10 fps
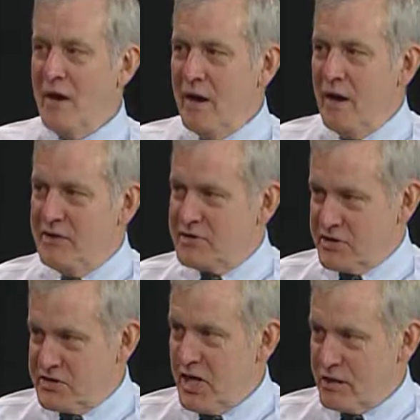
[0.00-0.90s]

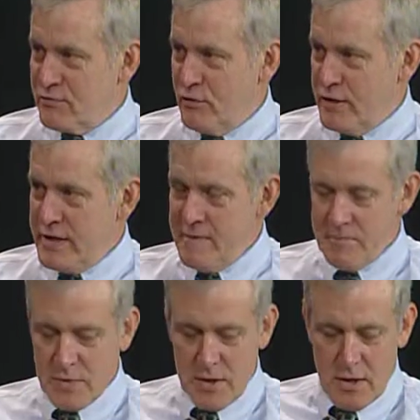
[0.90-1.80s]
unsuccessfully.
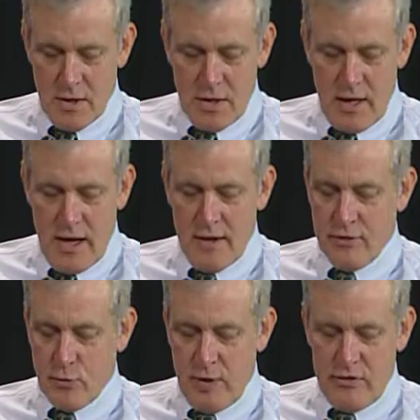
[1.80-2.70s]
And
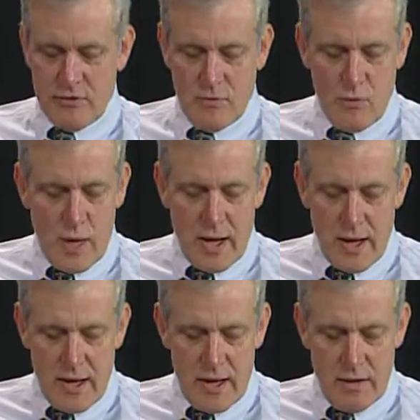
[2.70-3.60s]
the reason
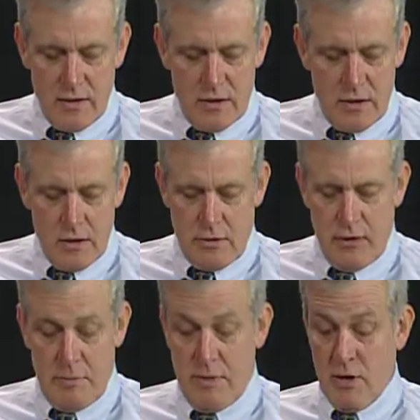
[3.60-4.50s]
why, there
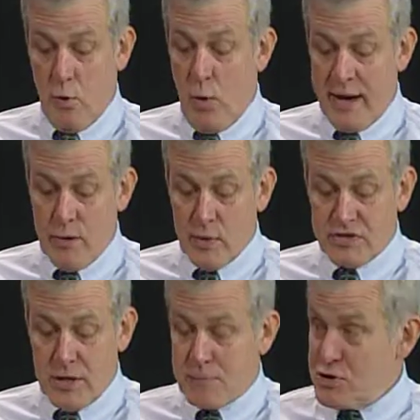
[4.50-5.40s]
had been a wedding
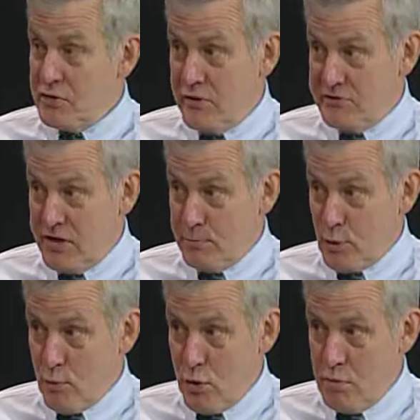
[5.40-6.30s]
reception in the Zebra
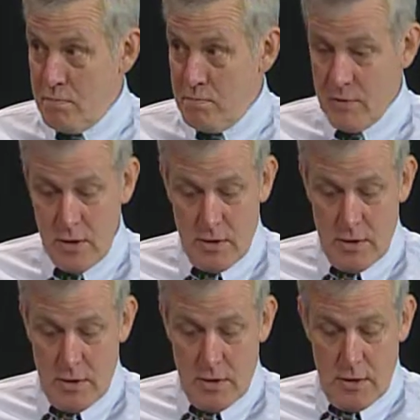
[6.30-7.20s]
Room,
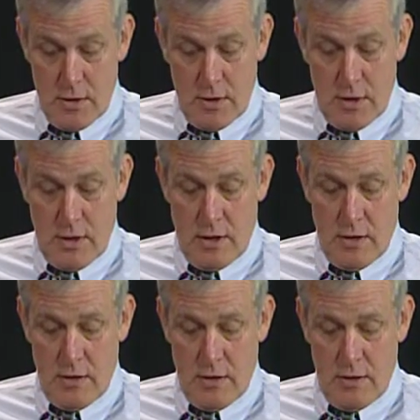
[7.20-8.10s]

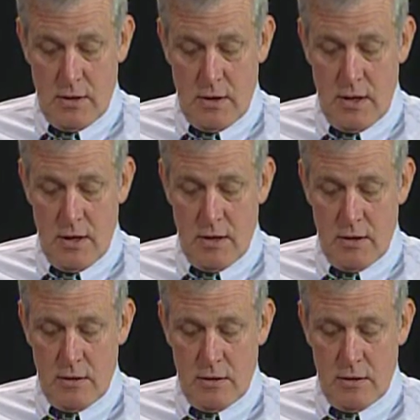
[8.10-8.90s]
and